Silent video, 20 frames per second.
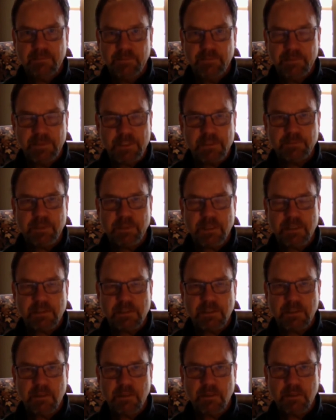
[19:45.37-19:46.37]
just because
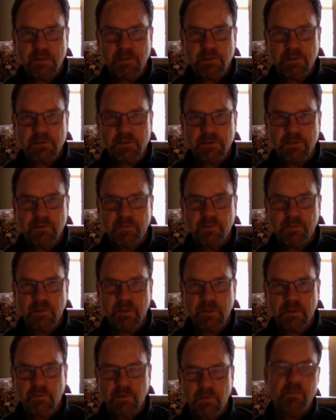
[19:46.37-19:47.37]
he thought it was so
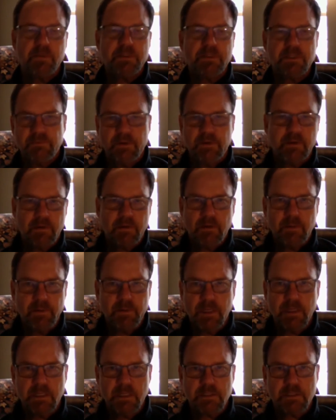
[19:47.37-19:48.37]
important. Well, once he found out
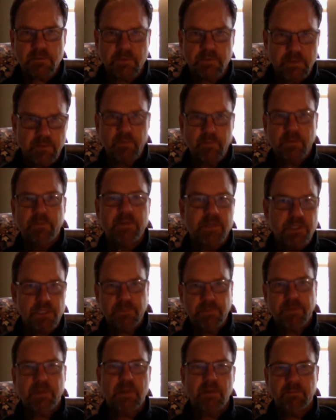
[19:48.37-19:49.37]
about us, we've been
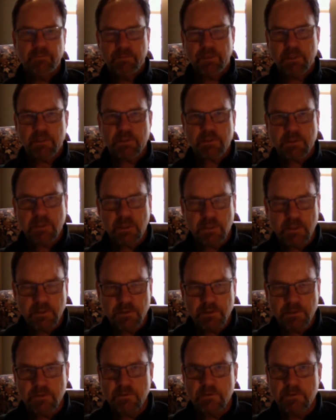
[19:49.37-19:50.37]
shipping up books
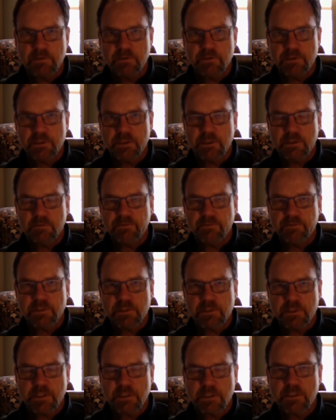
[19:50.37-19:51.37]
to Sheriff
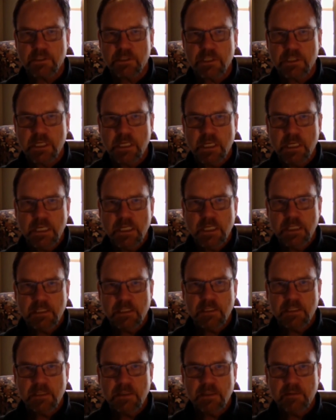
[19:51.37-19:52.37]
Fitzgerald,
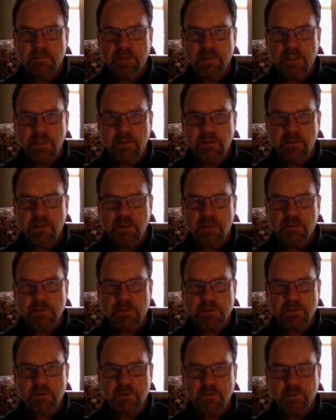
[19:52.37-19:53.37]
but he thought it
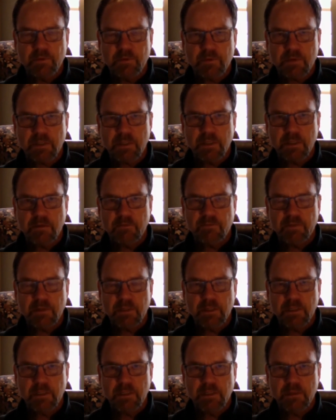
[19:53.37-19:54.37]
was so important that he
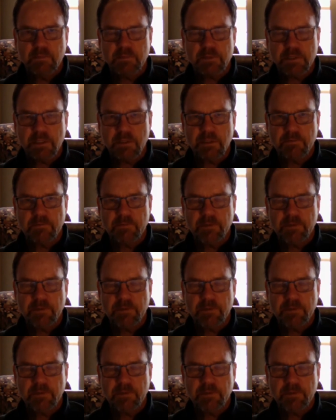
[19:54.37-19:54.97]
funded it himself.